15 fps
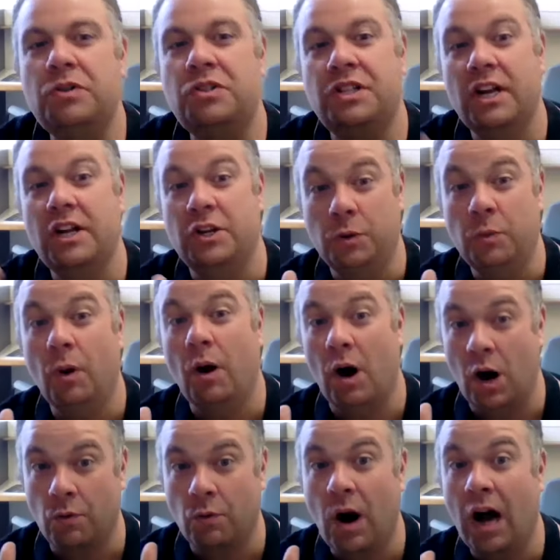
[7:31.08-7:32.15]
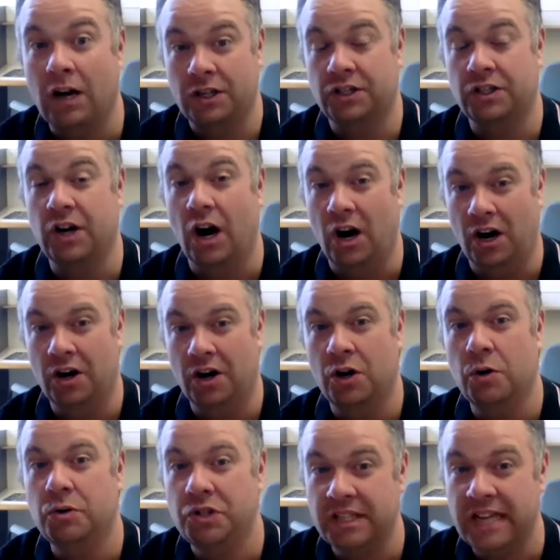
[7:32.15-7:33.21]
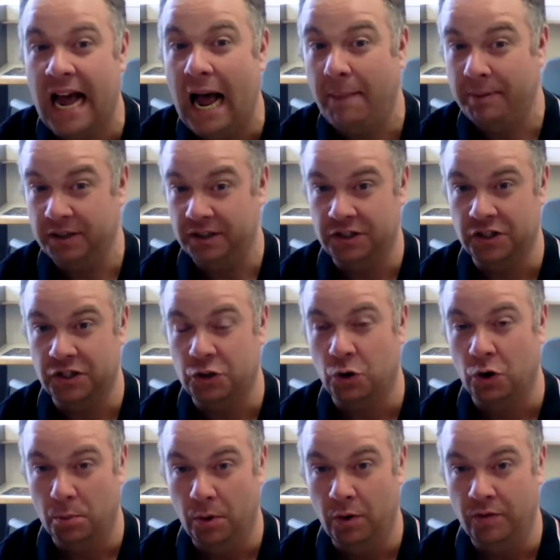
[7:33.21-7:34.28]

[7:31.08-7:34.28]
you say you are a rock star who just happens to score